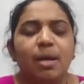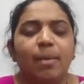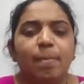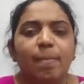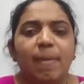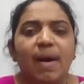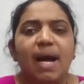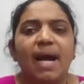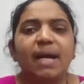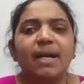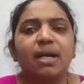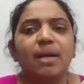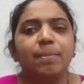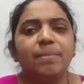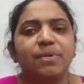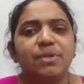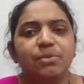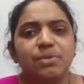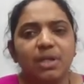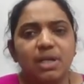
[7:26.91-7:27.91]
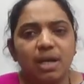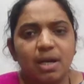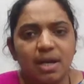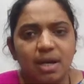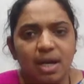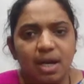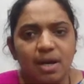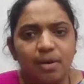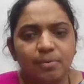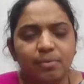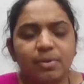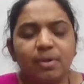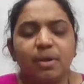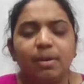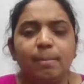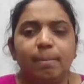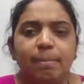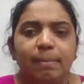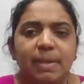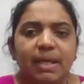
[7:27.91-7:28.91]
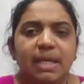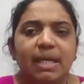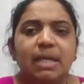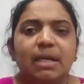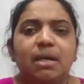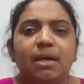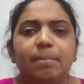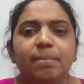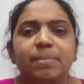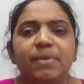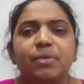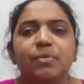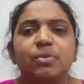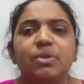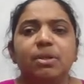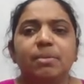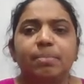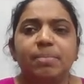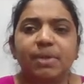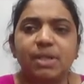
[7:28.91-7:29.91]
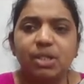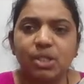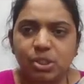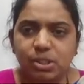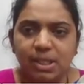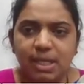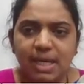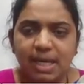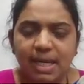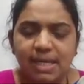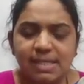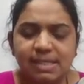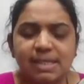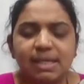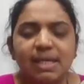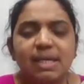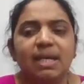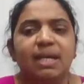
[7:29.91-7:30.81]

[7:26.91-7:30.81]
by computer account being computer purchase.